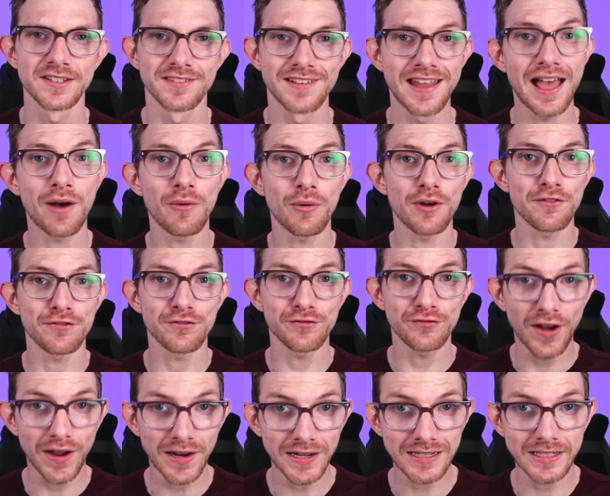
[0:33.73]
Now,
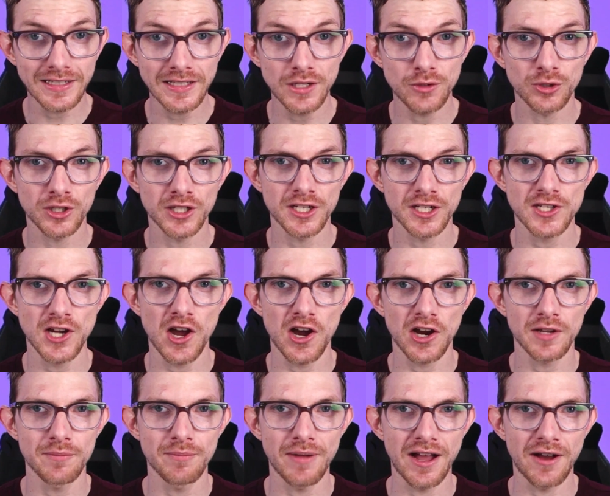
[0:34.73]
finally, we're going to
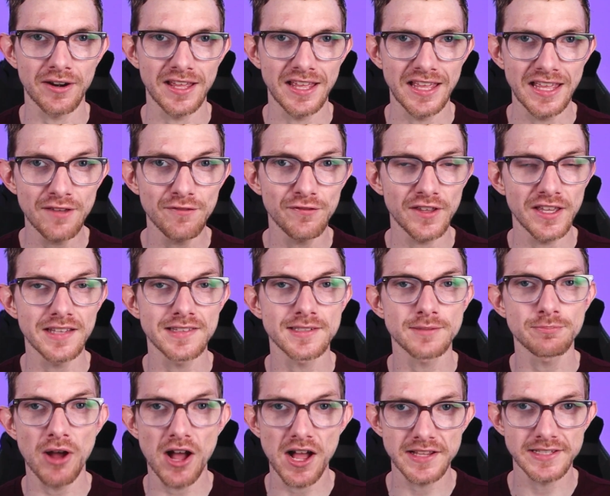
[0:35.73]
talk about if it's
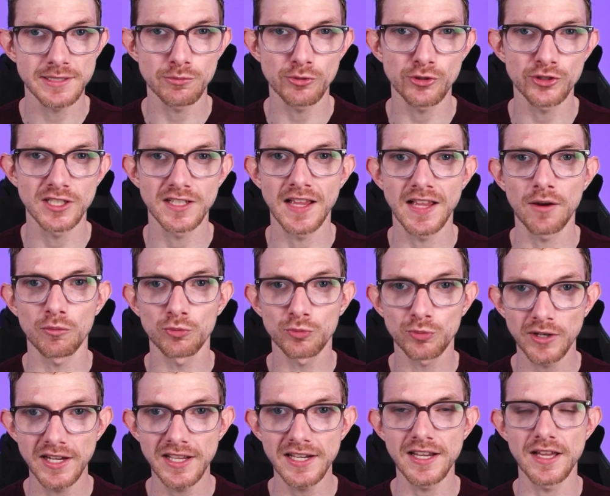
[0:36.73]
possible to get
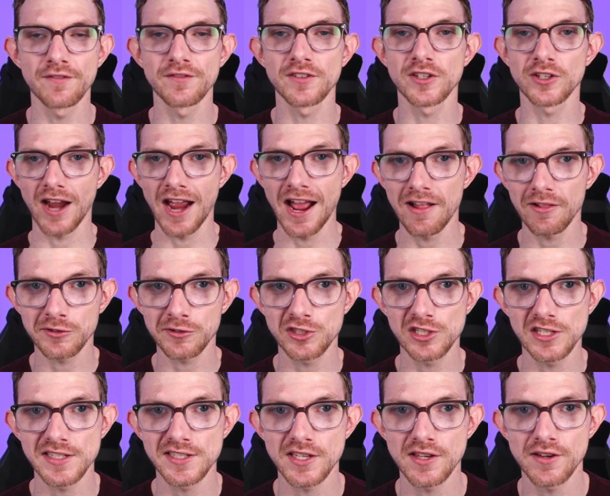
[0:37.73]
rid of your
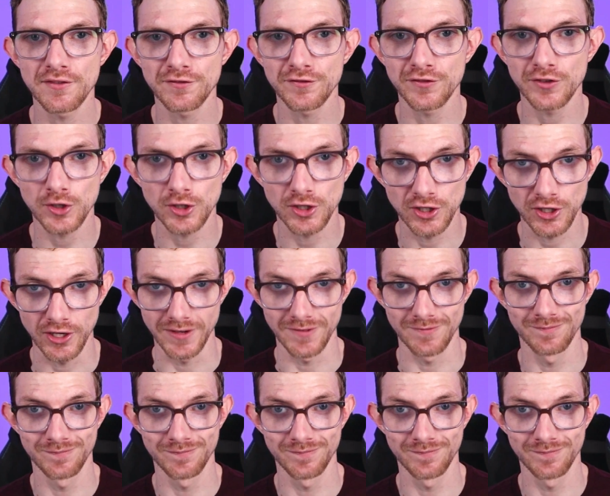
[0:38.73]
allergies for good.